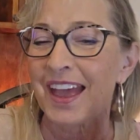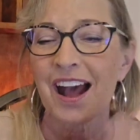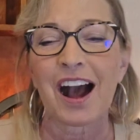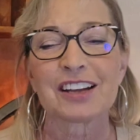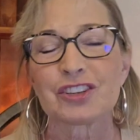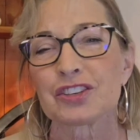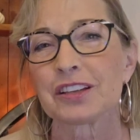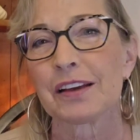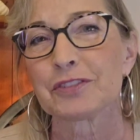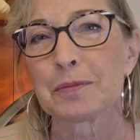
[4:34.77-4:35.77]
I just
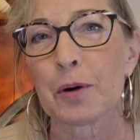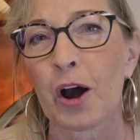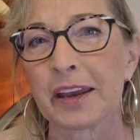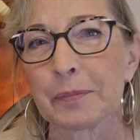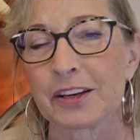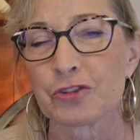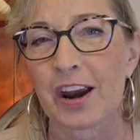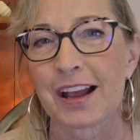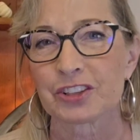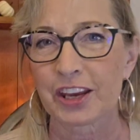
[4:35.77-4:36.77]
left it behind my
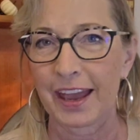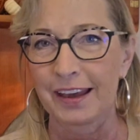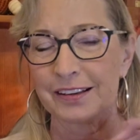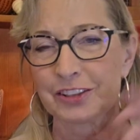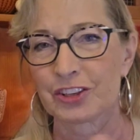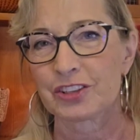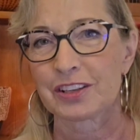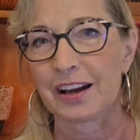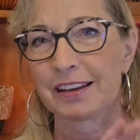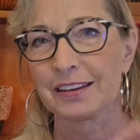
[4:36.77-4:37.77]
trash can. I just
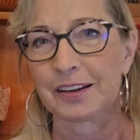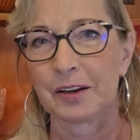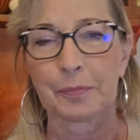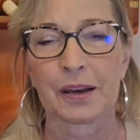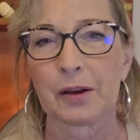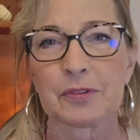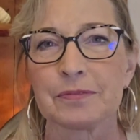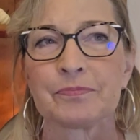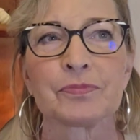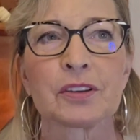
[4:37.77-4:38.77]
tied it up, and I would
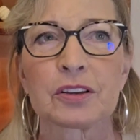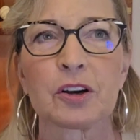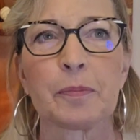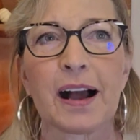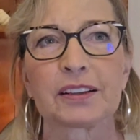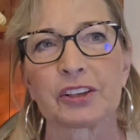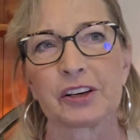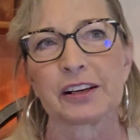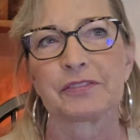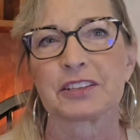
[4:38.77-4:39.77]
go back there,
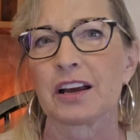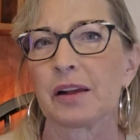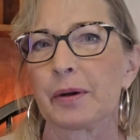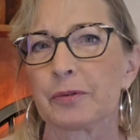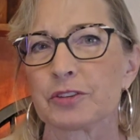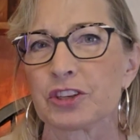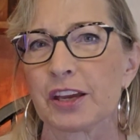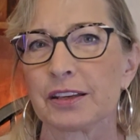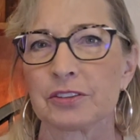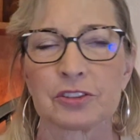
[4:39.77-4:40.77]
and every time I would
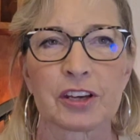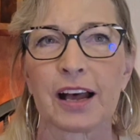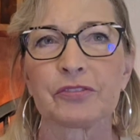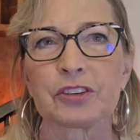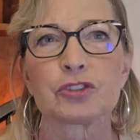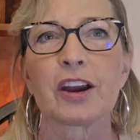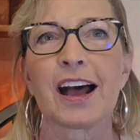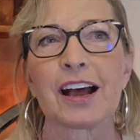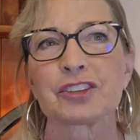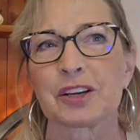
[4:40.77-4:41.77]
change out the
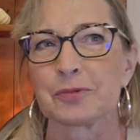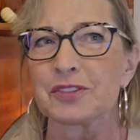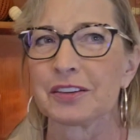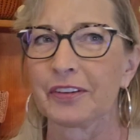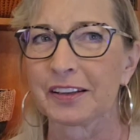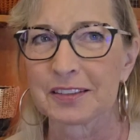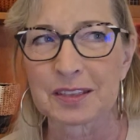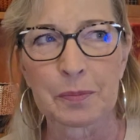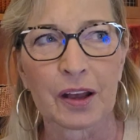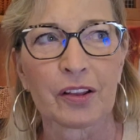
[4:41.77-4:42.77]
trash, I would see if I could
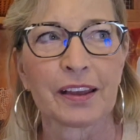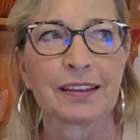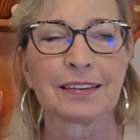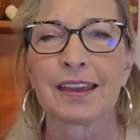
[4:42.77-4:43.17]
smell it.